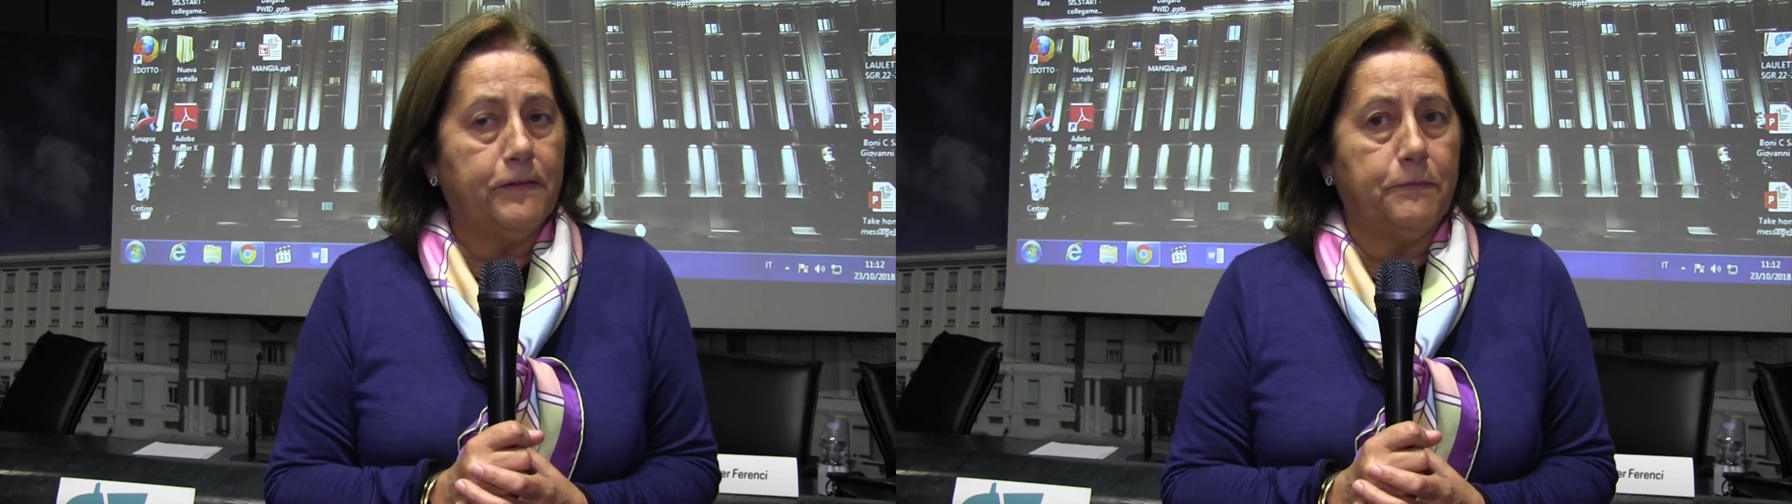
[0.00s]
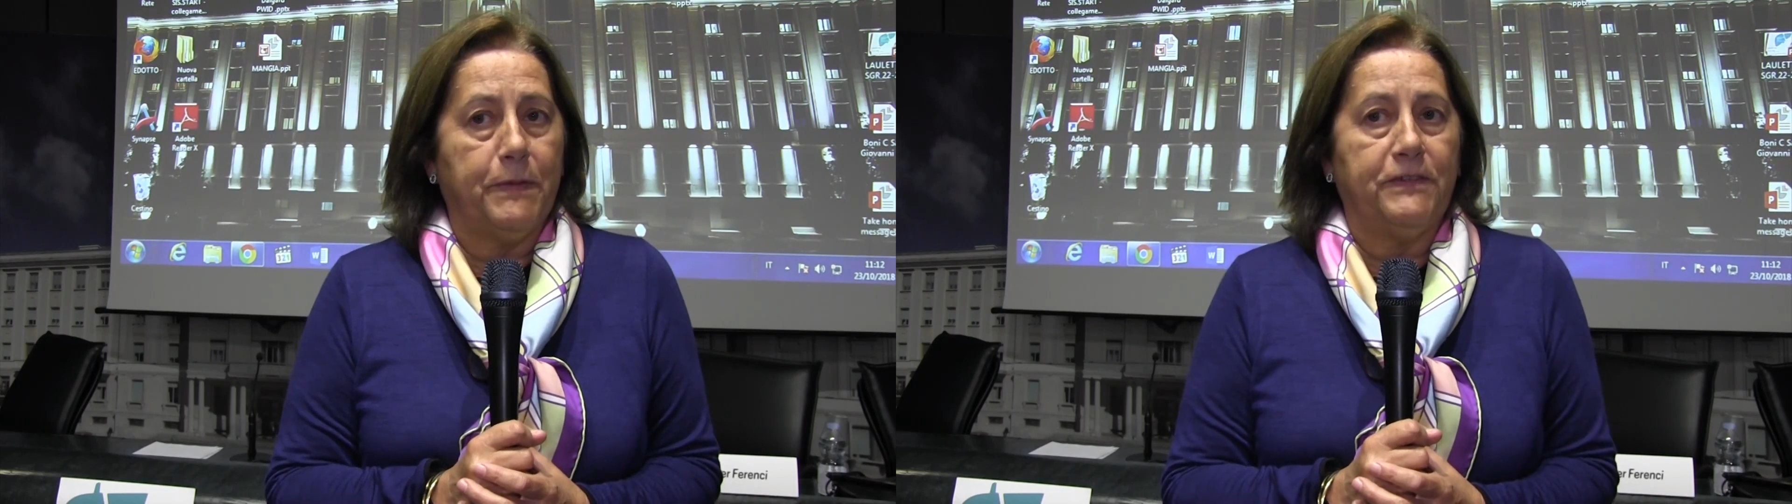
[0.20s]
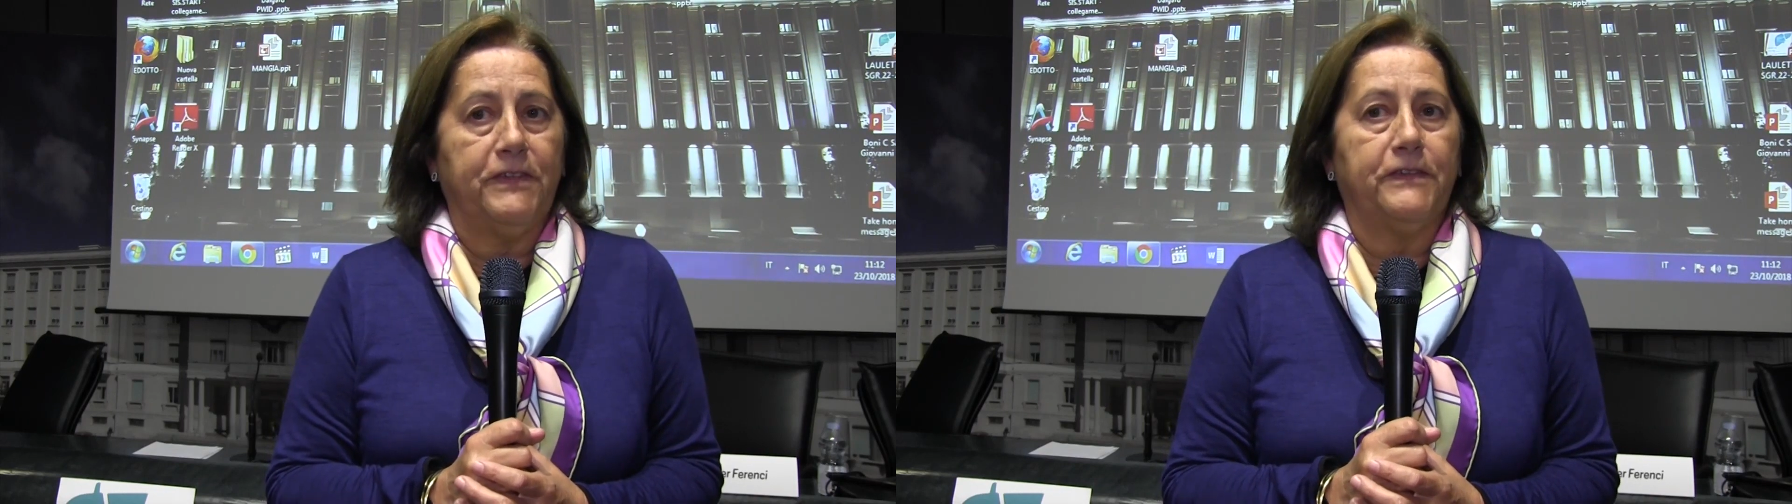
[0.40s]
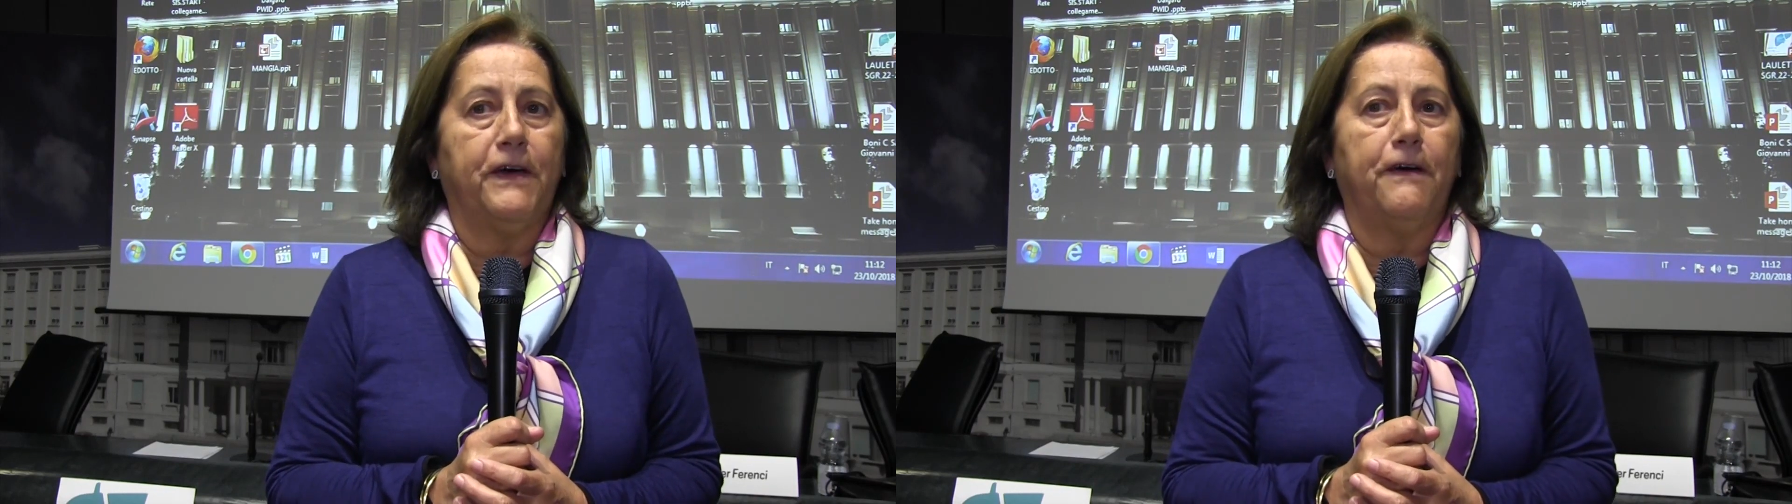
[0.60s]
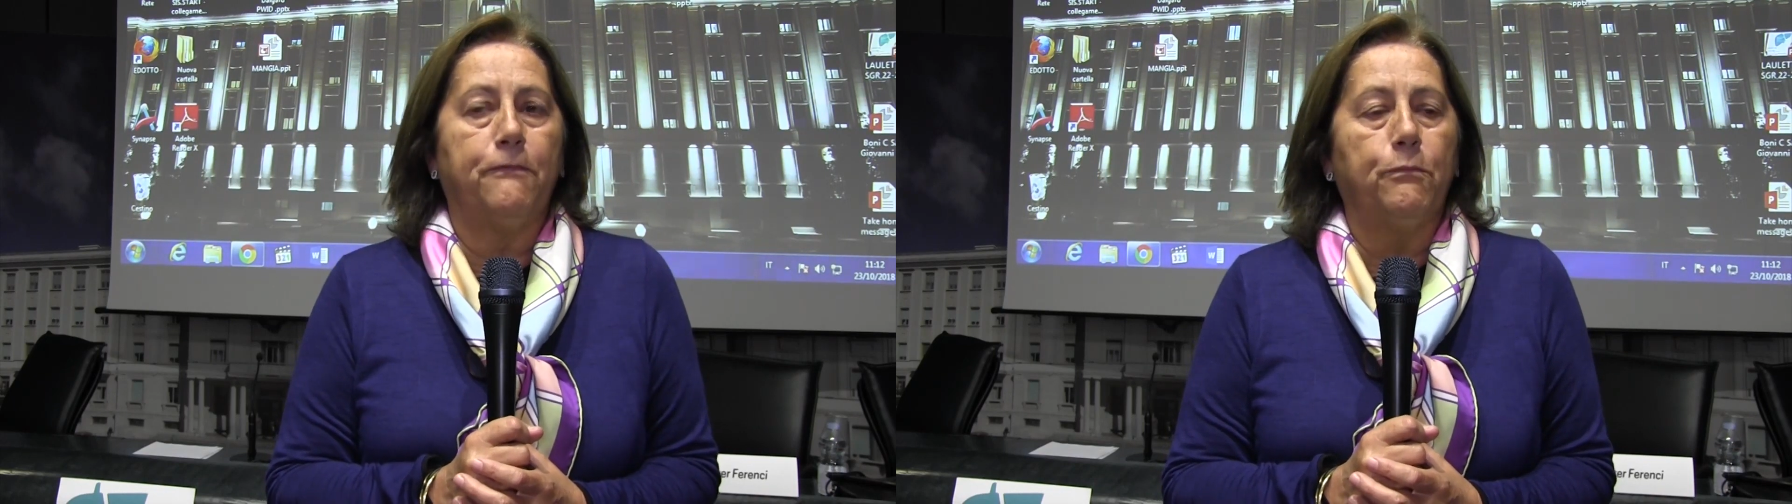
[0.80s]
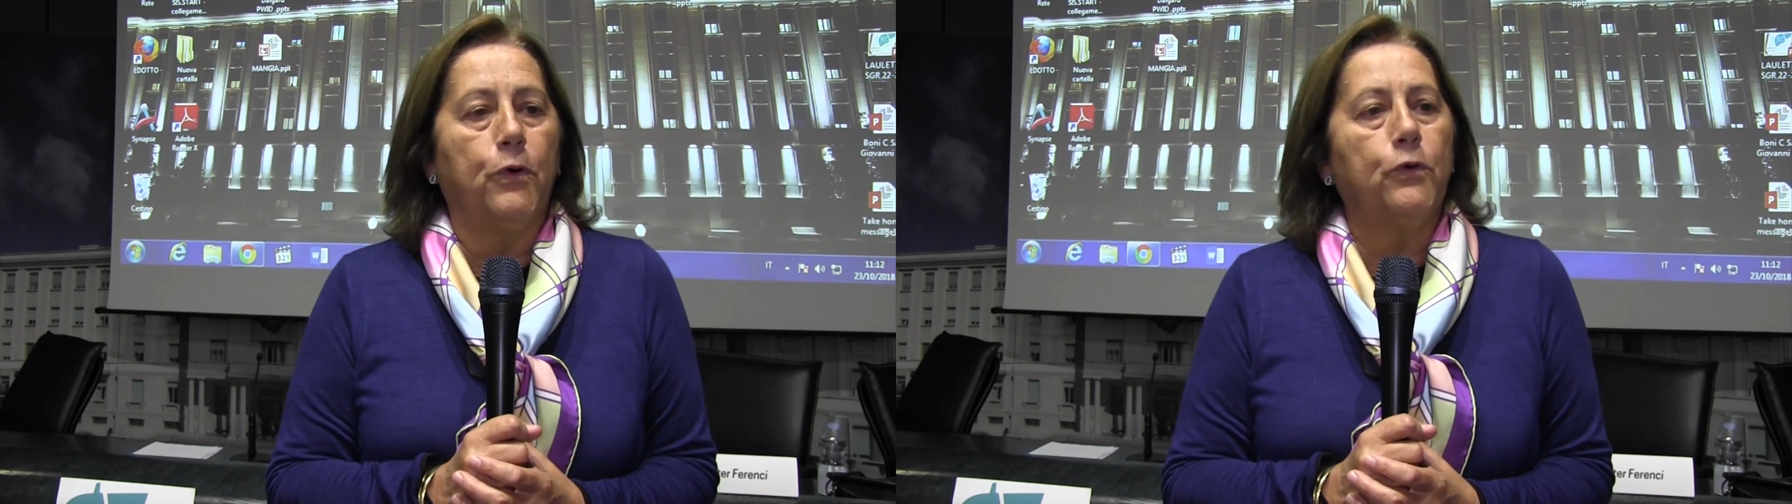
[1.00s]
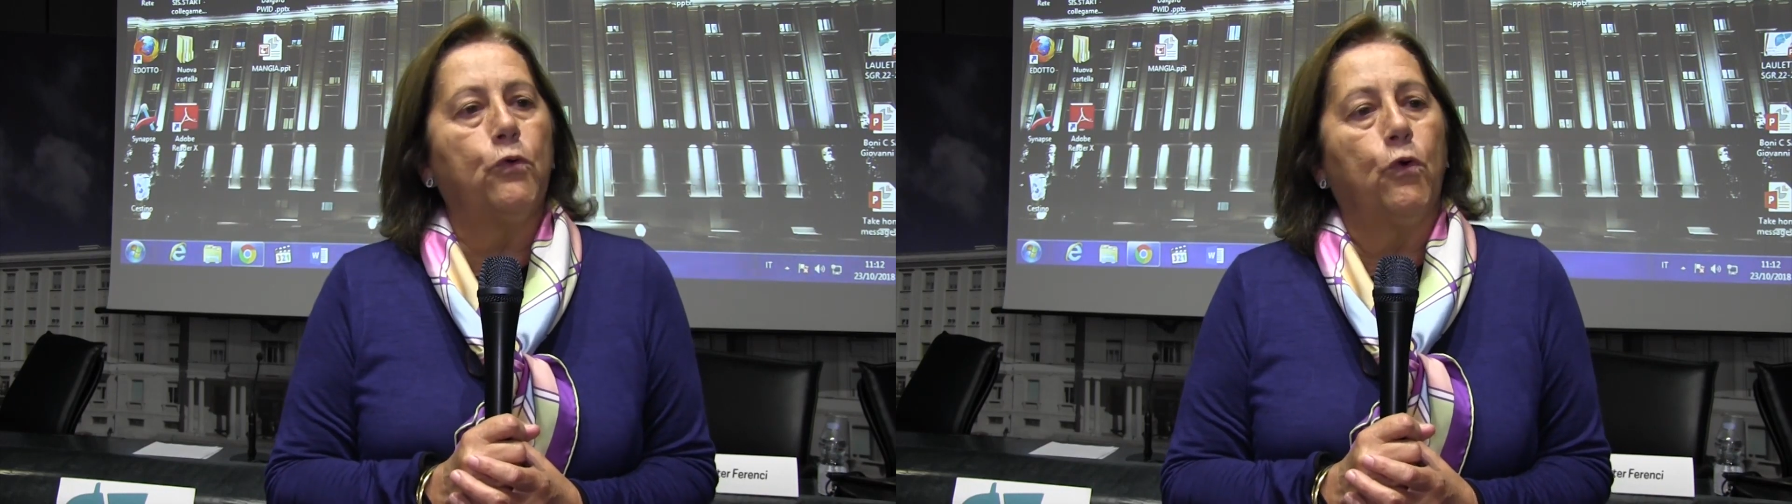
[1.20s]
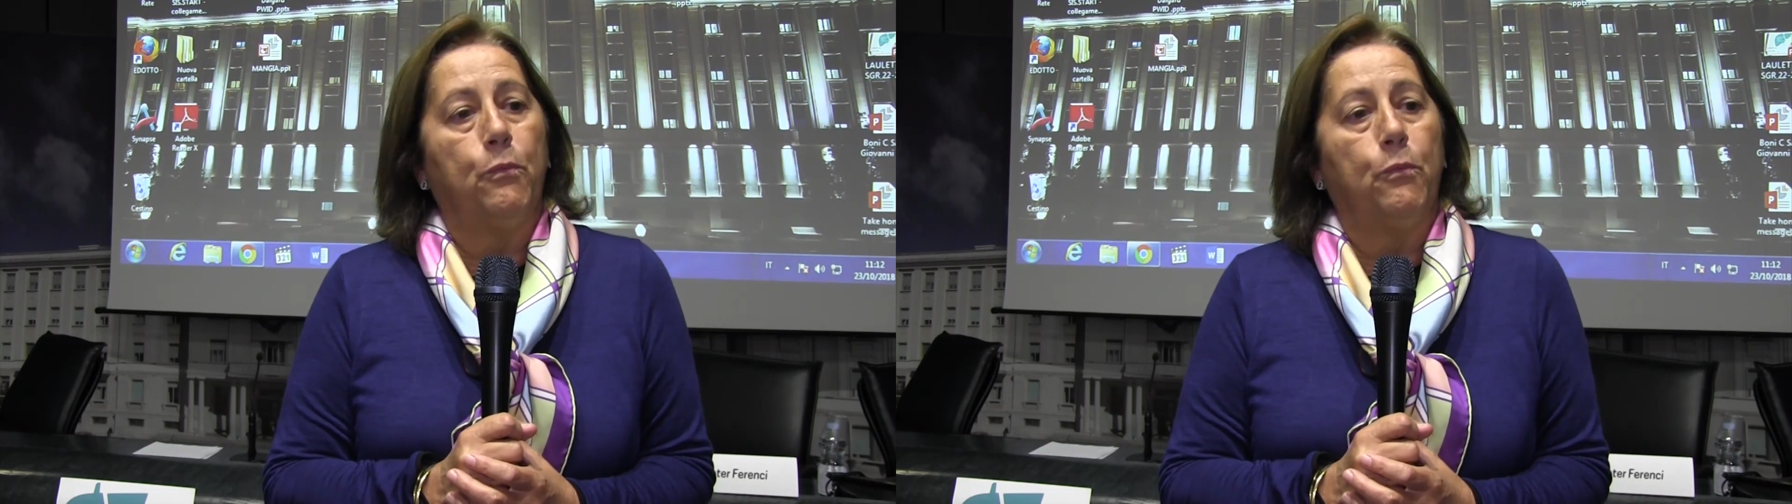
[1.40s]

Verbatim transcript: These patients have more